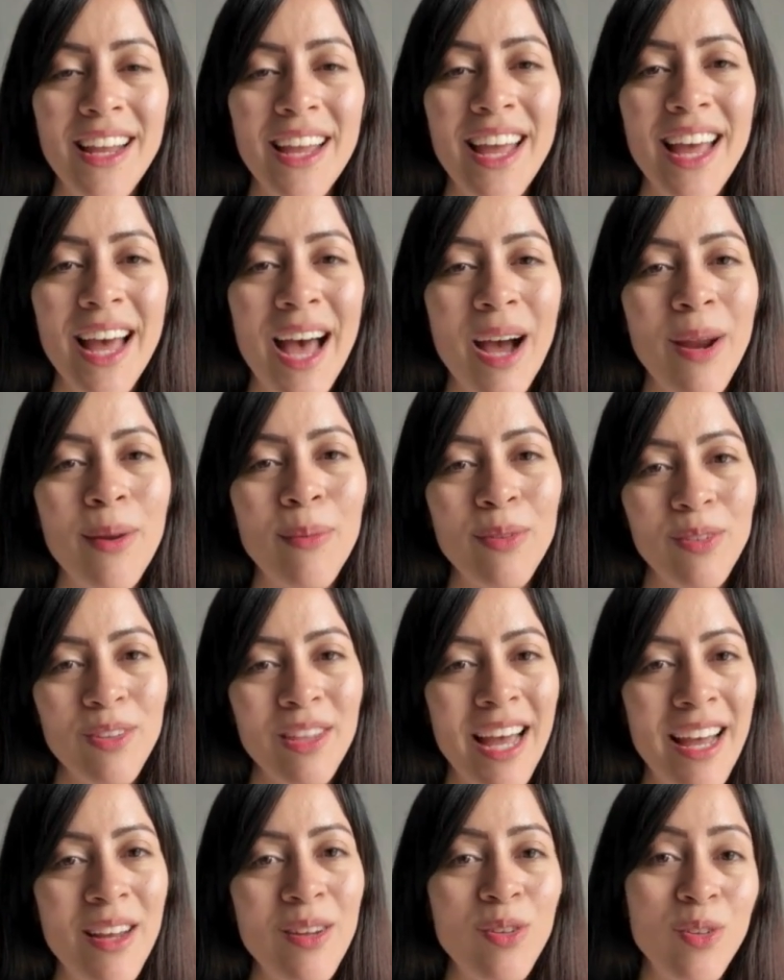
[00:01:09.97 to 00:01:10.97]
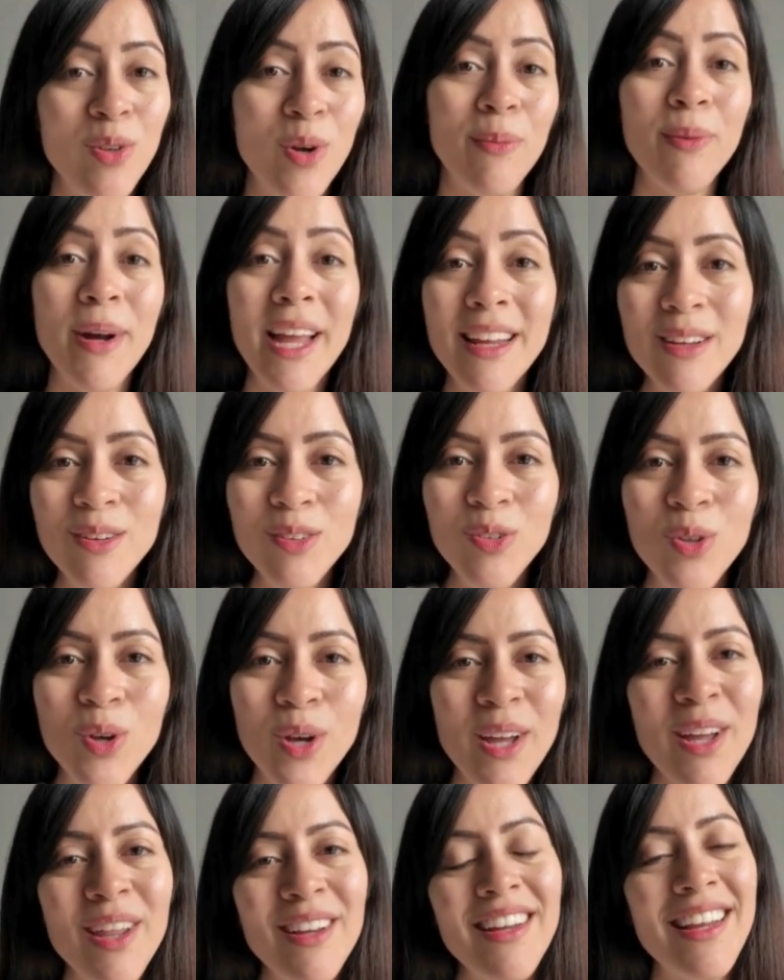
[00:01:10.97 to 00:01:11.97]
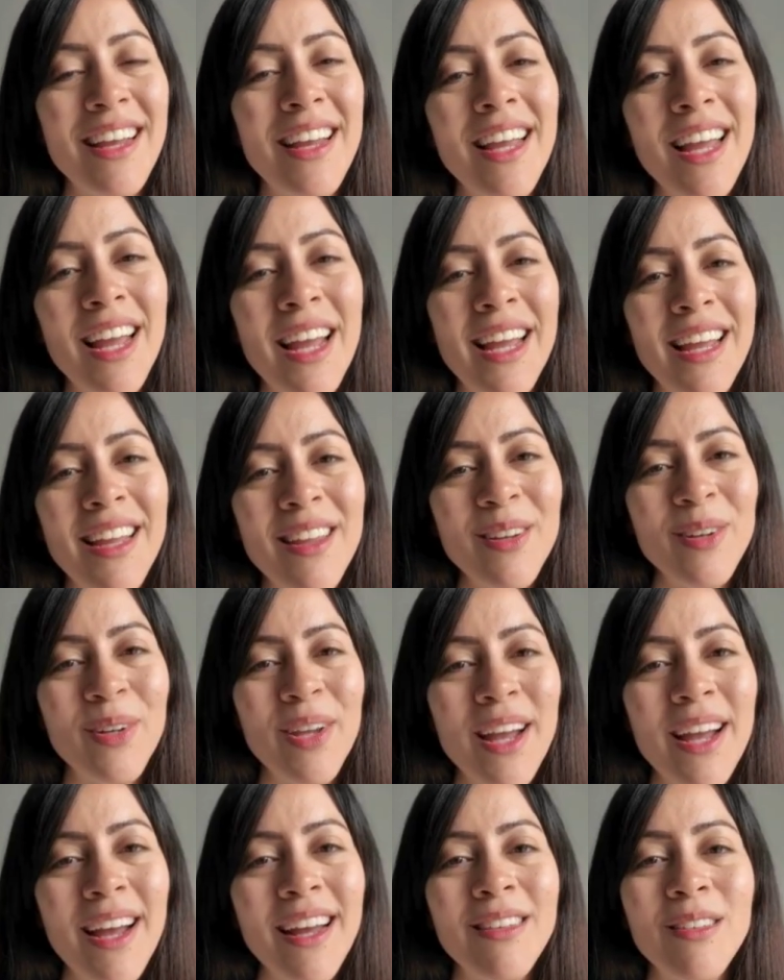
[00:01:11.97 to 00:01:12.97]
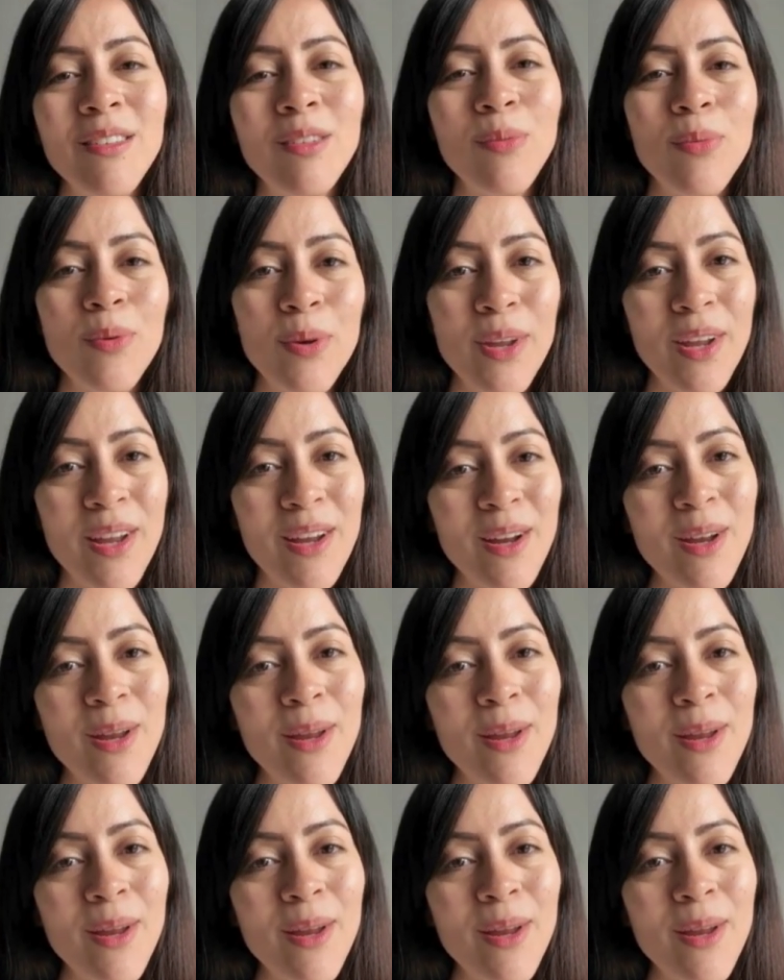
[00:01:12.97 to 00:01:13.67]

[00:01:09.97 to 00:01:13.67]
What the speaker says: Helps nails grow back stronger, clearer, and smoother.